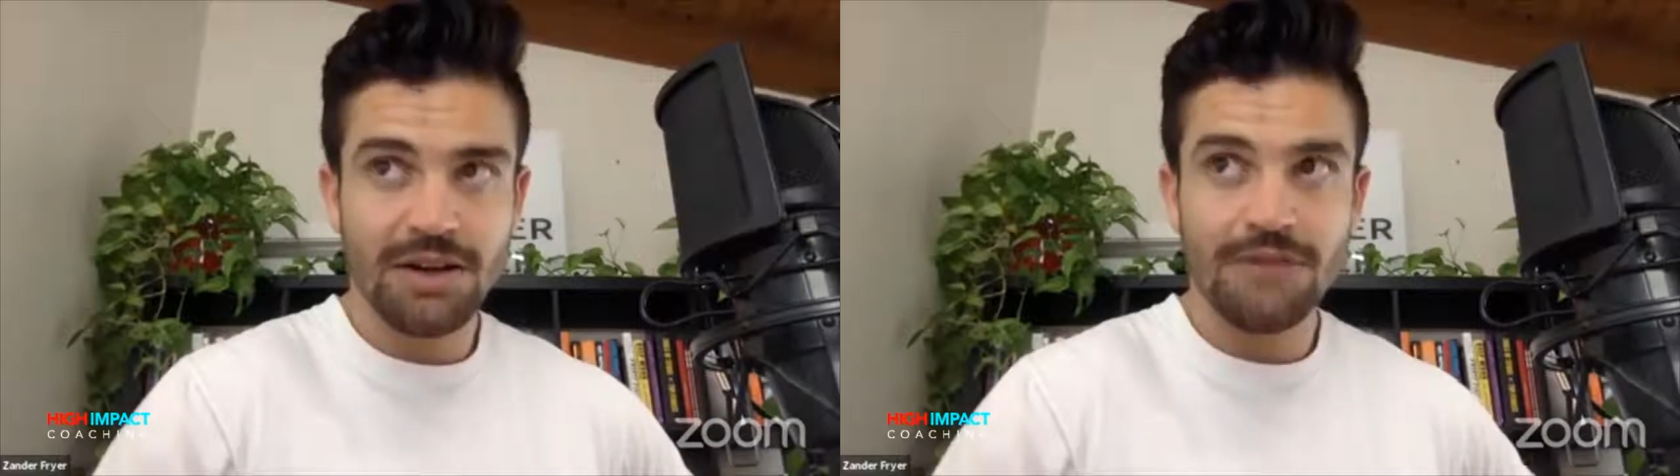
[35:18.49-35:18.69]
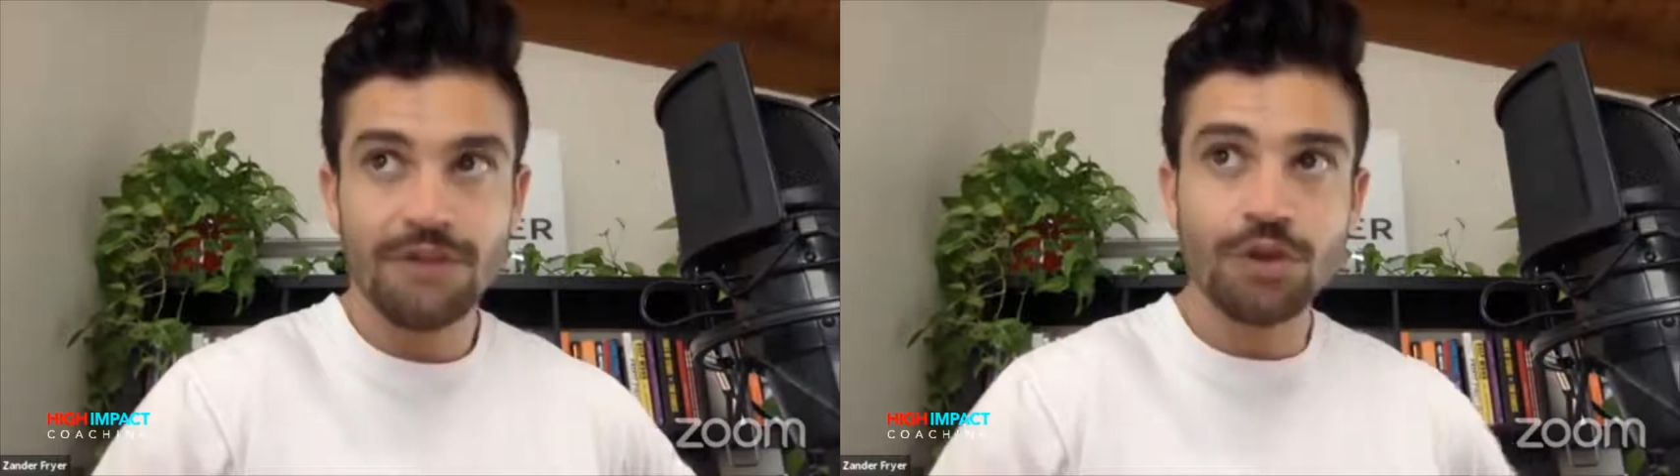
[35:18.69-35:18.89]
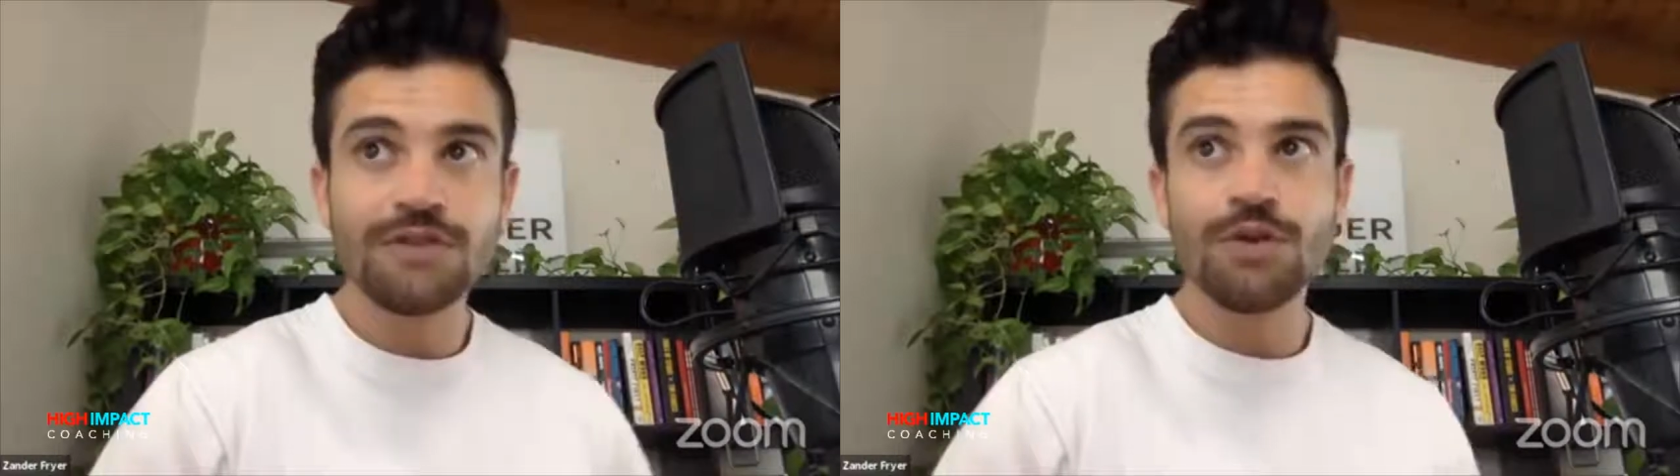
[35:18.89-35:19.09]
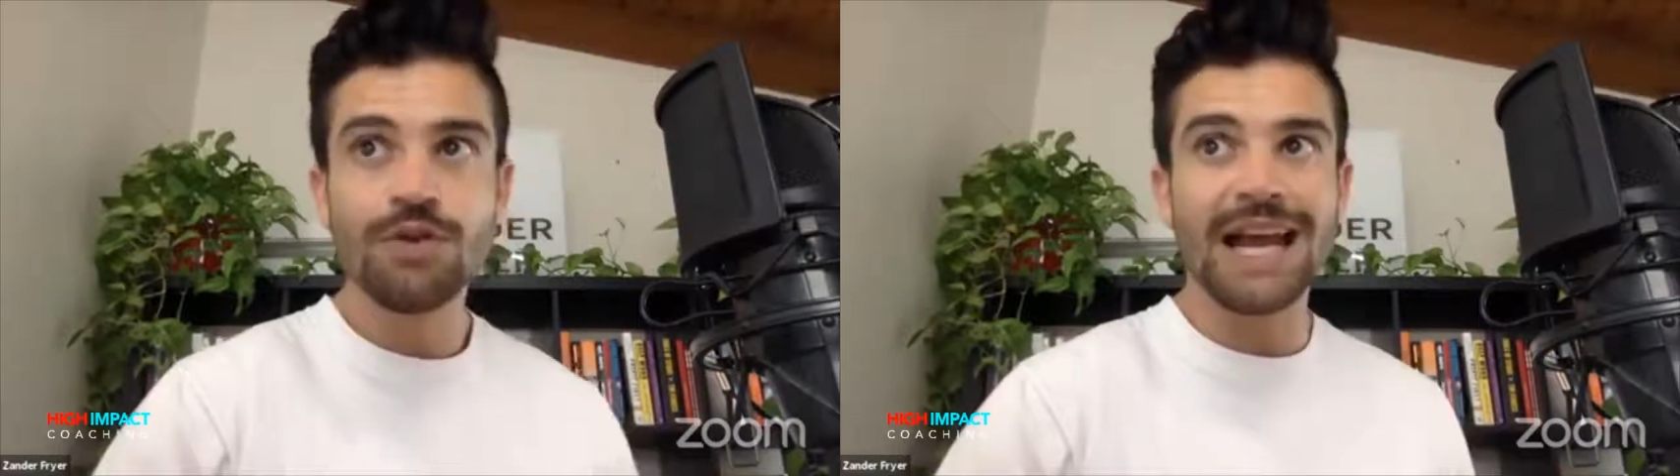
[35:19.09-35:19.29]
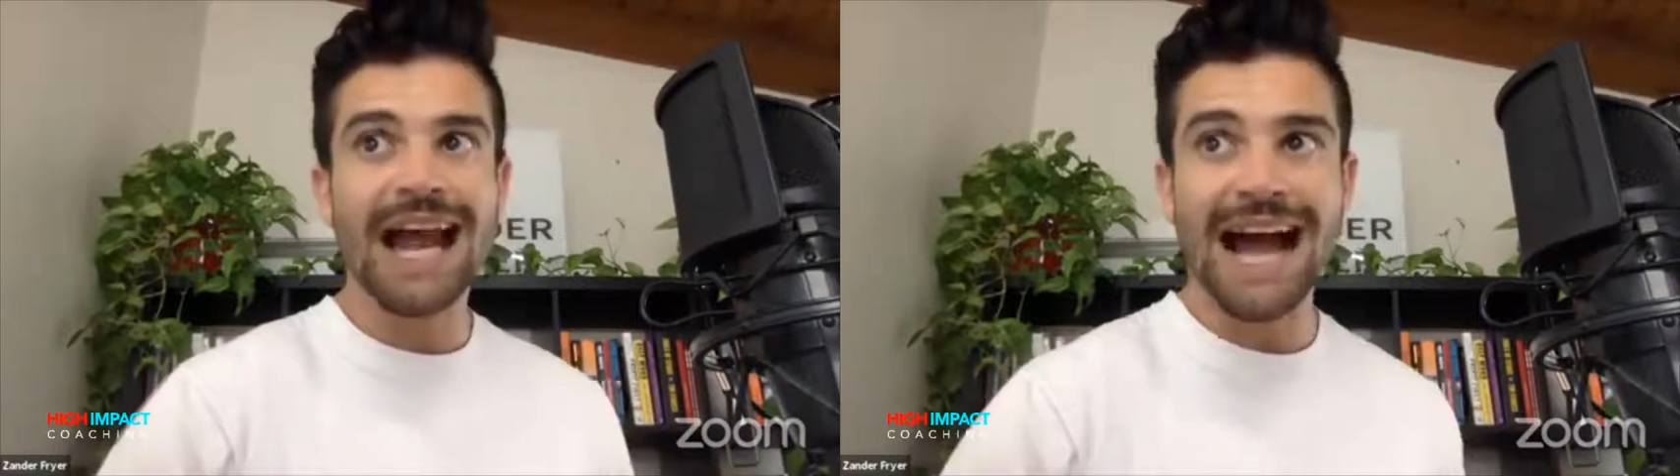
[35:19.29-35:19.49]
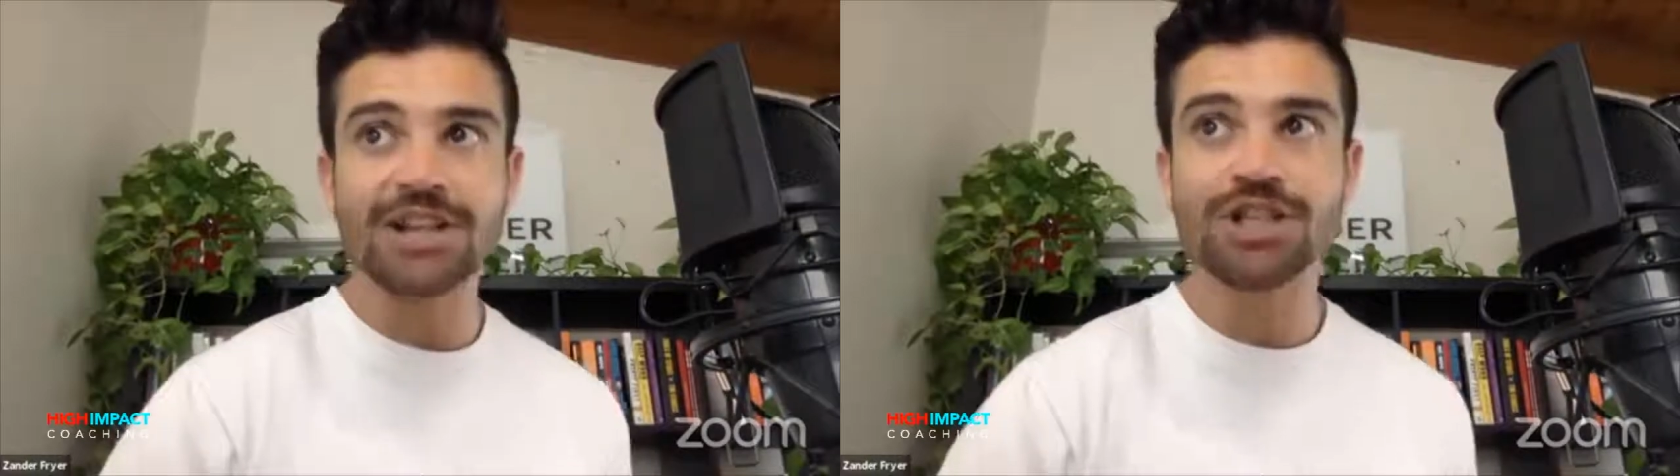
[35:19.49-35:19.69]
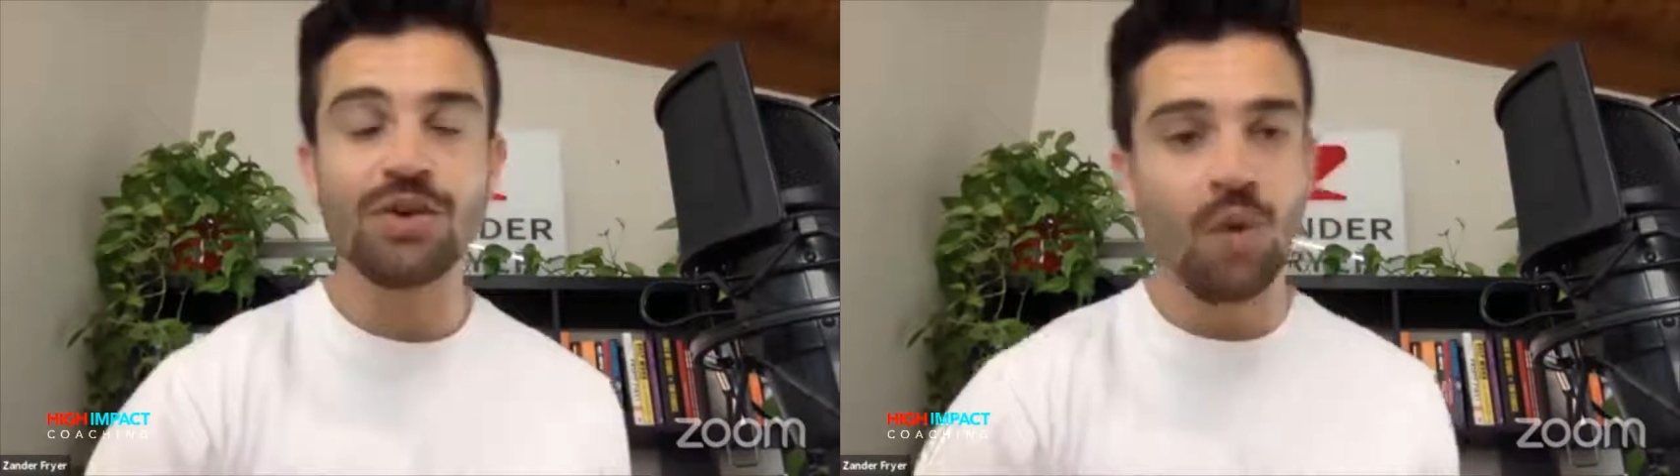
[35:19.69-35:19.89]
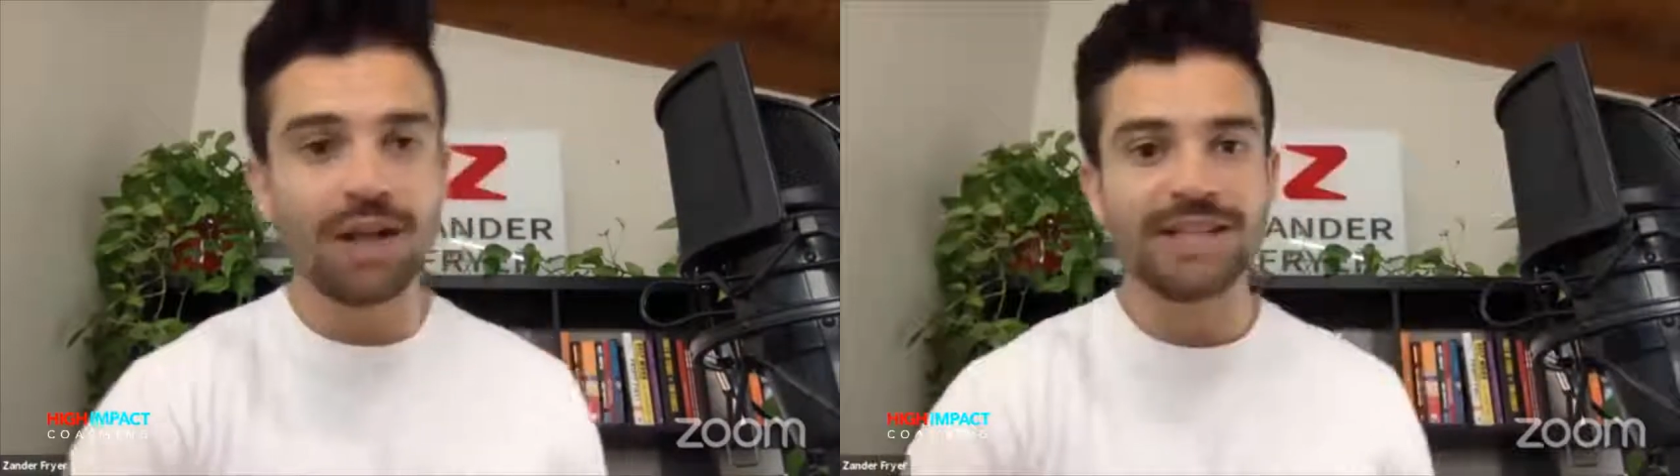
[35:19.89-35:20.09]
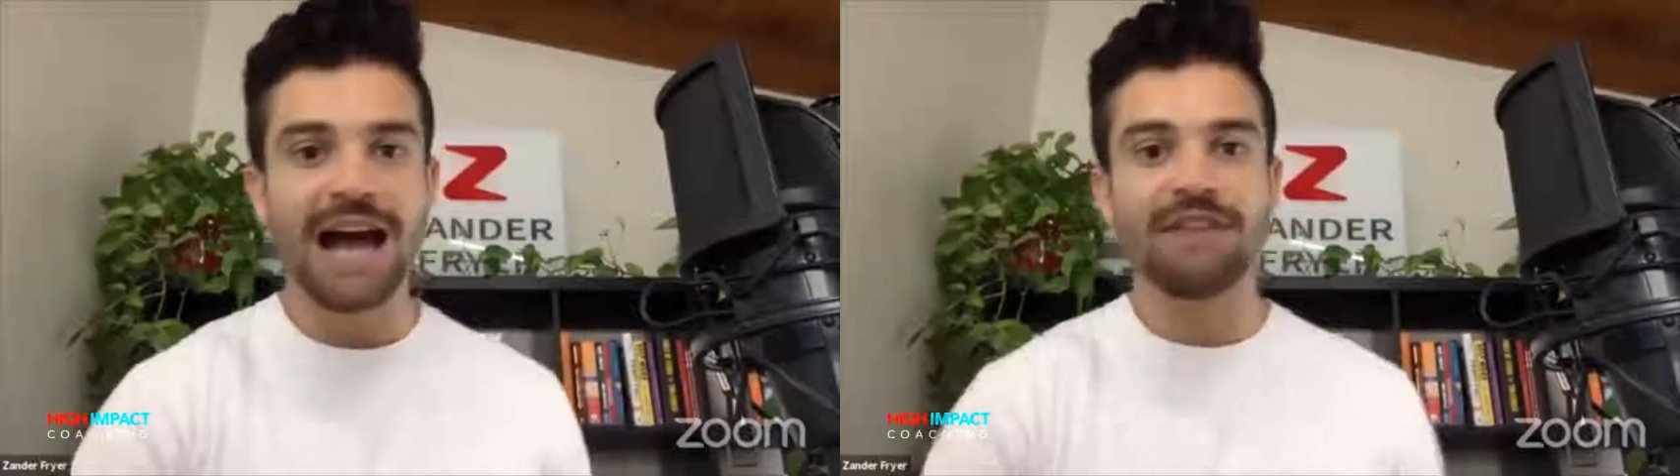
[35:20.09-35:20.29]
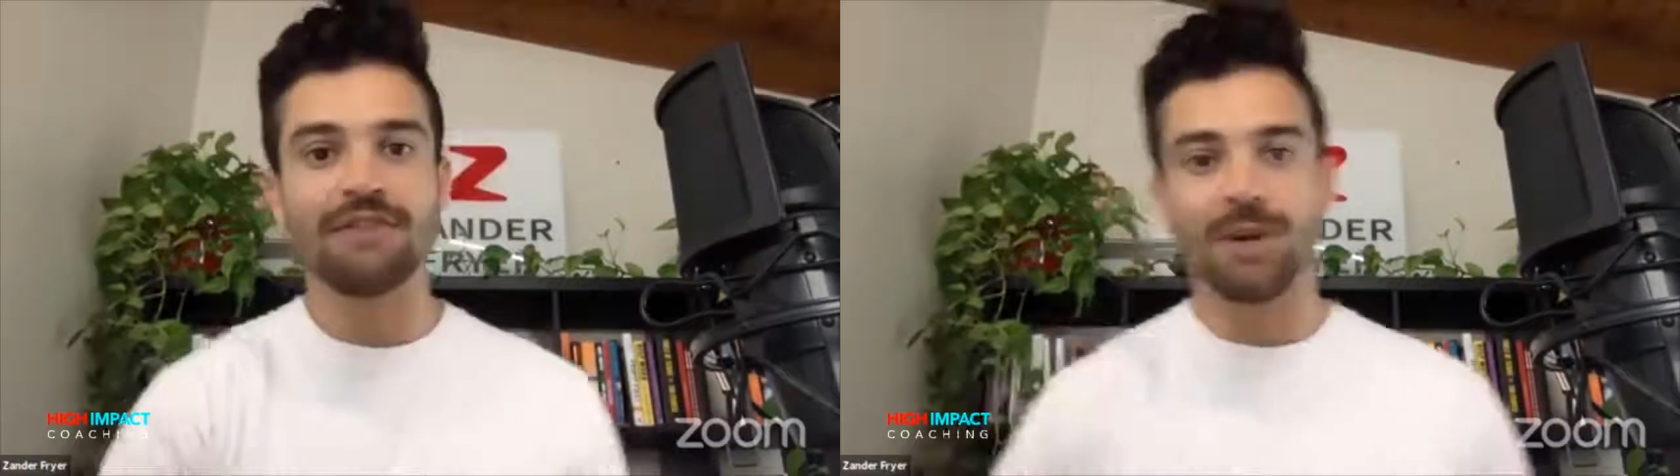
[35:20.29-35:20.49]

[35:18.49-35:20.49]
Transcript: for those of you that actually want to have a